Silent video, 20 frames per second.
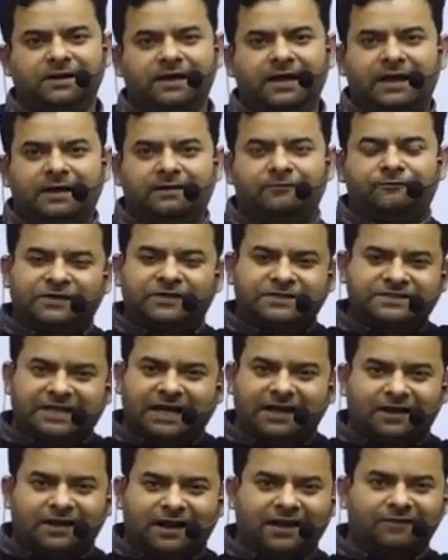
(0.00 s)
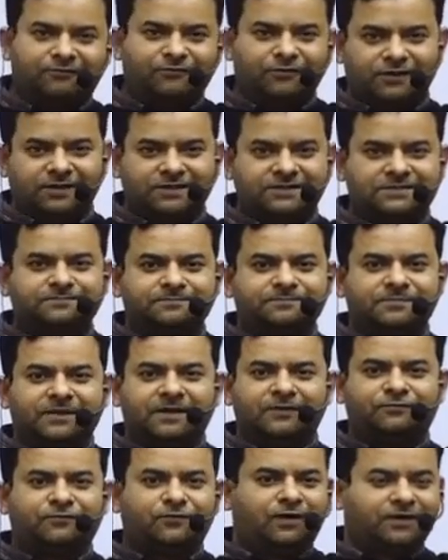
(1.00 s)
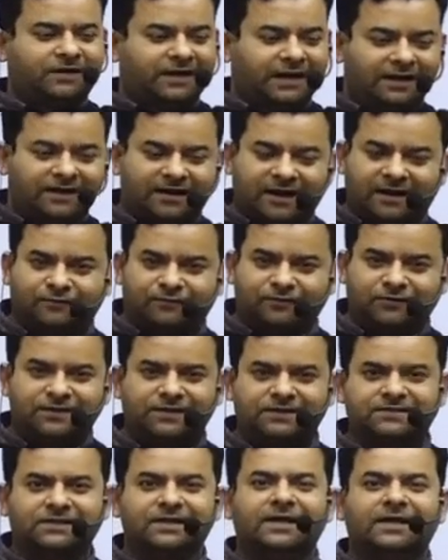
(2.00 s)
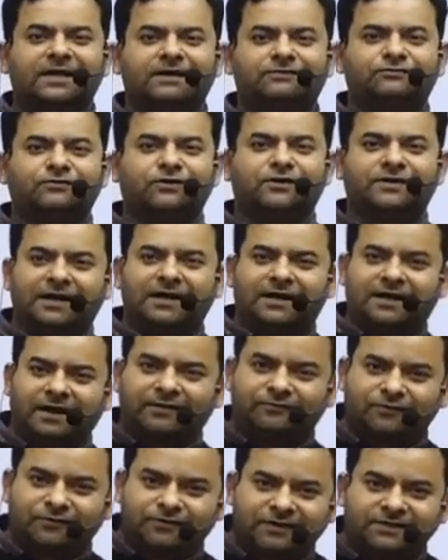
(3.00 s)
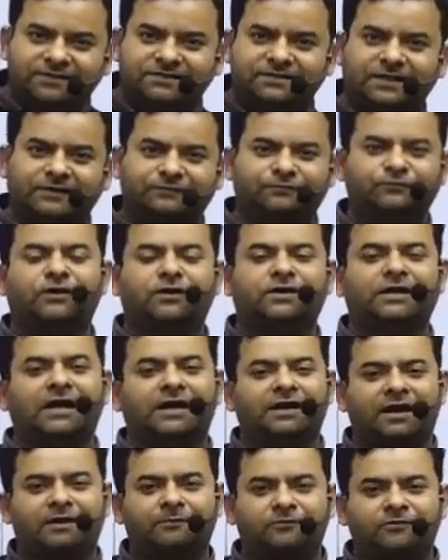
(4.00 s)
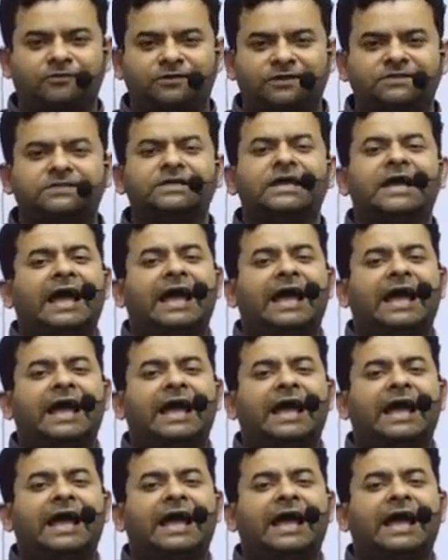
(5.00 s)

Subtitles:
First, I'll try for this. If not, I'll try for this. If not, I'll try for this. If not, I'll try for this.